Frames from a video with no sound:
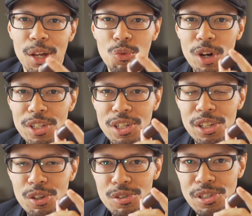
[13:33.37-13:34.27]
And once he
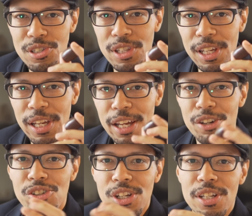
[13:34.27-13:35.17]
uses the
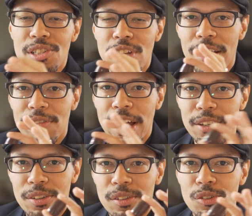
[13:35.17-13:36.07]
energy inside of
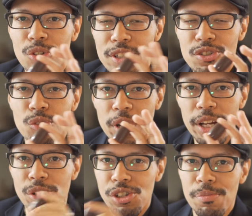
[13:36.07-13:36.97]
that crystal
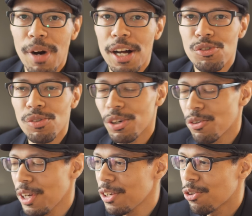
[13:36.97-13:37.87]
energy module, the
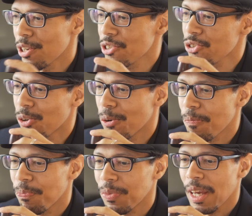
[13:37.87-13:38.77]
green
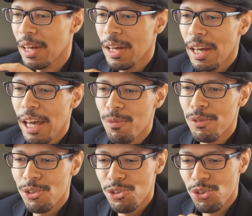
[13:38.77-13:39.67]
crystal, it
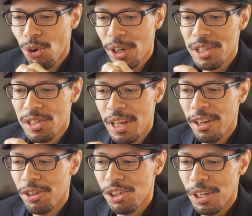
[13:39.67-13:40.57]
will restore his
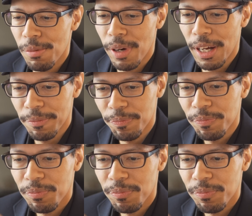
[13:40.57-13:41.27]
energy, but